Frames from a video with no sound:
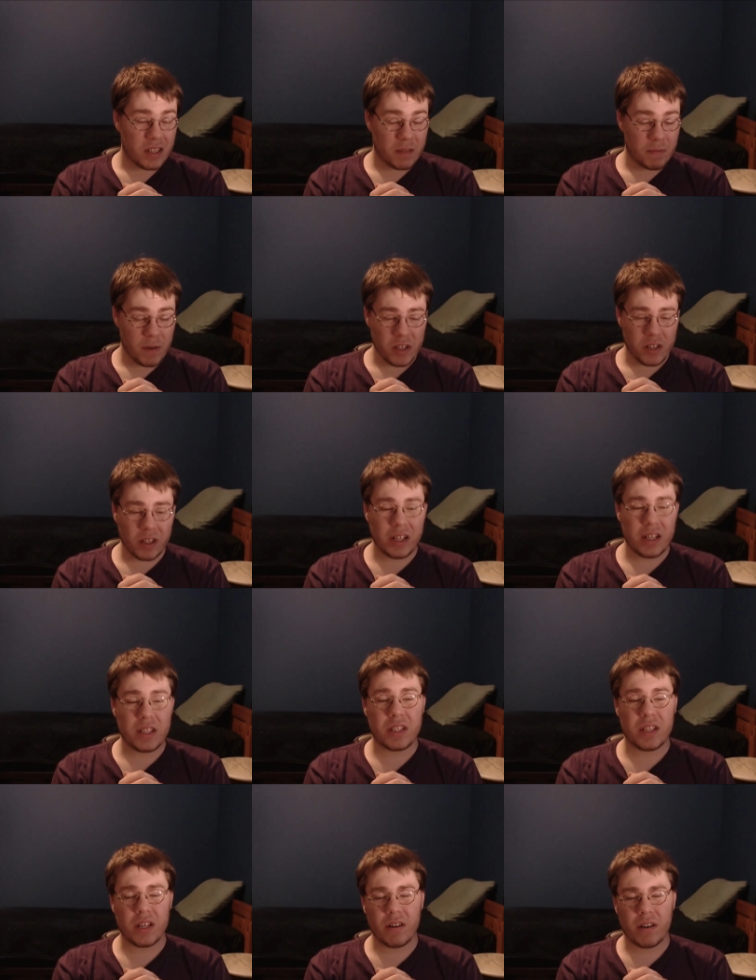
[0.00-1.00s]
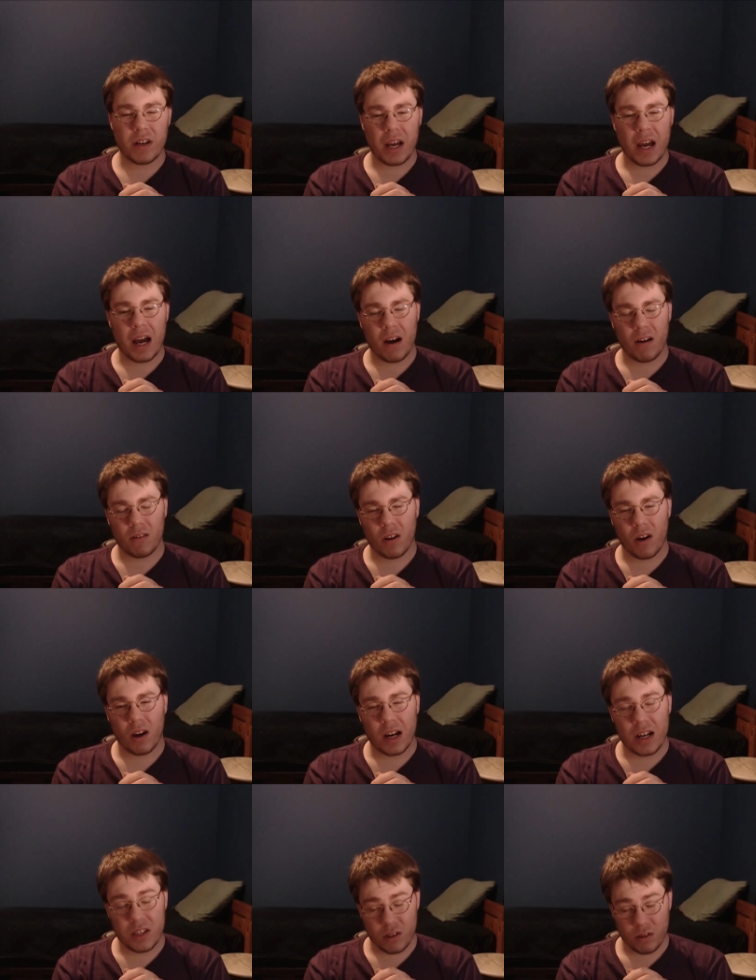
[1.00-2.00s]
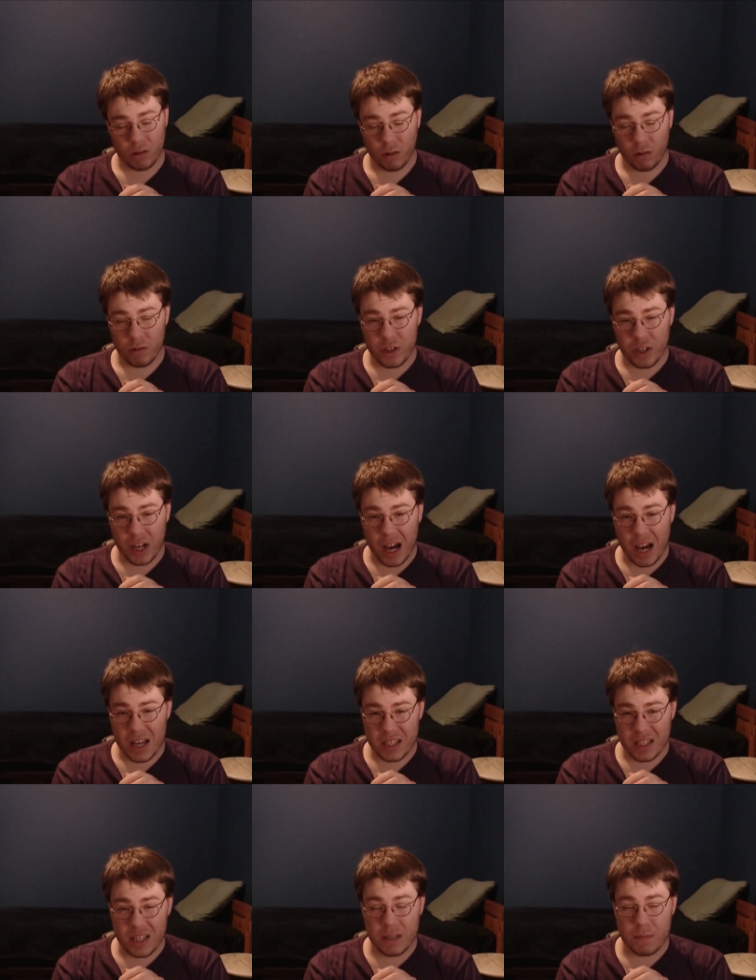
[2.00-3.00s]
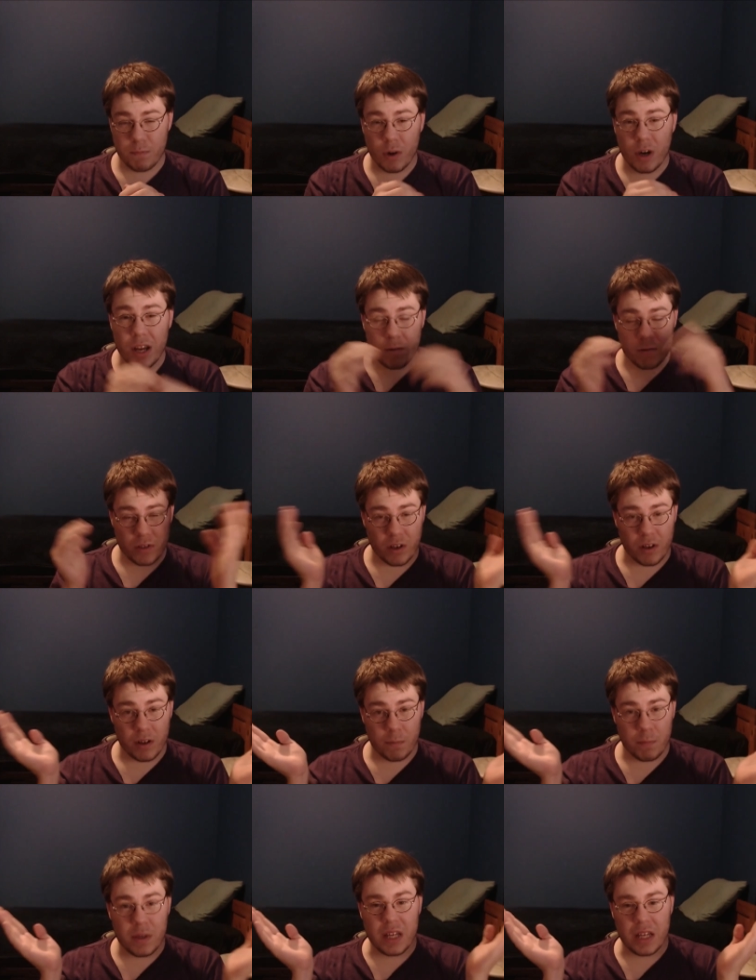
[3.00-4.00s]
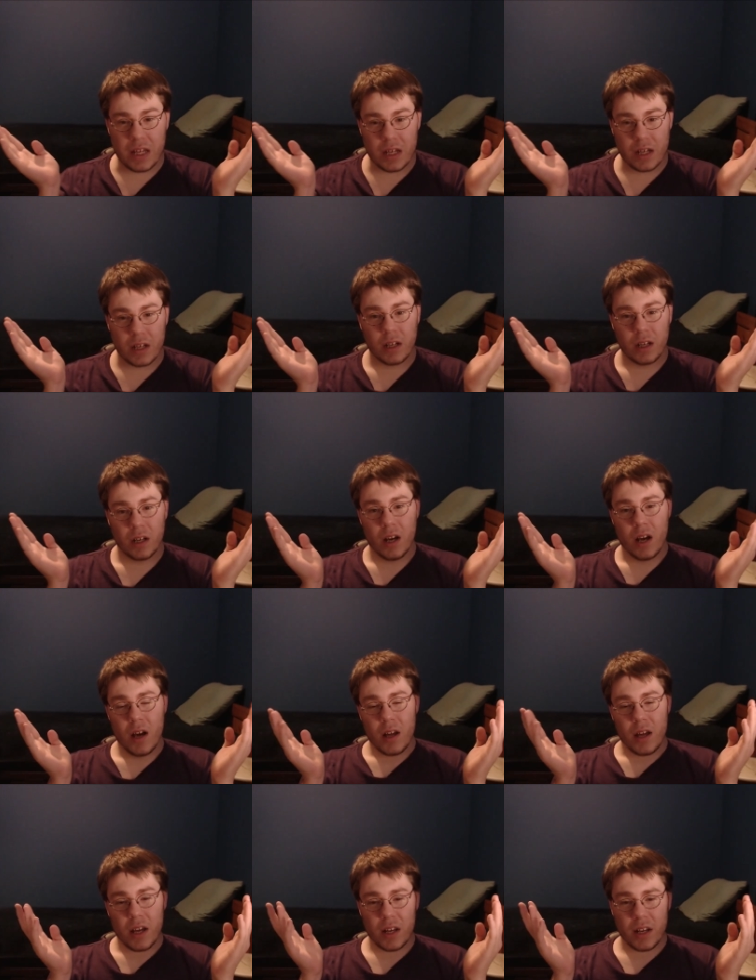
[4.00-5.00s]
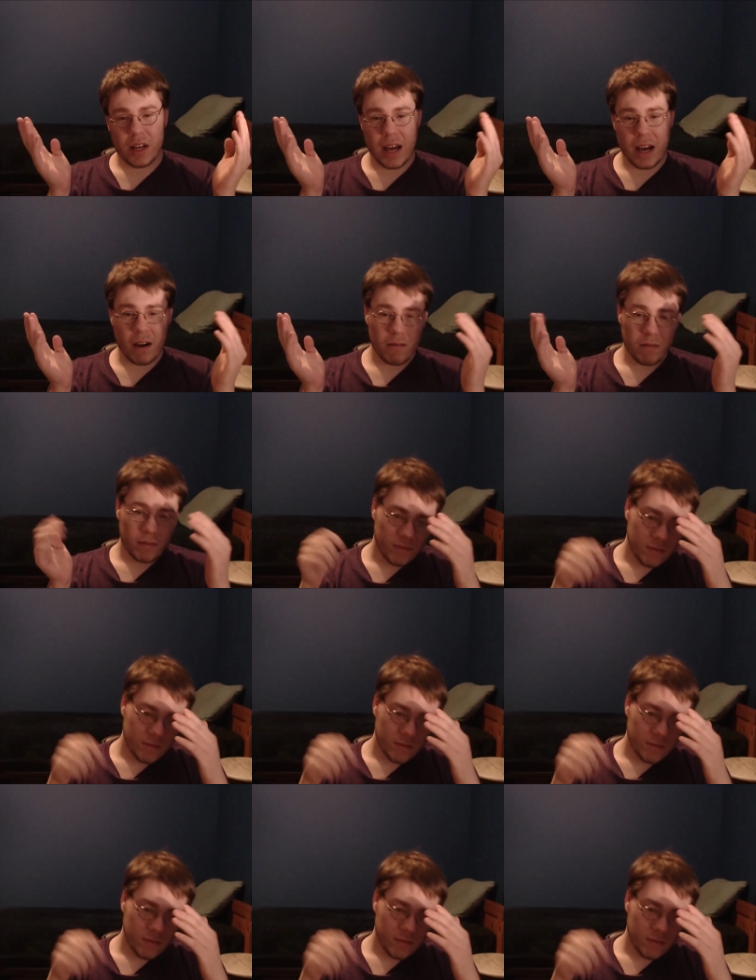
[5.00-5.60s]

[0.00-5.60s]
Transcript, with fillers: especially considering how long I told you guys this break was going to be. And now,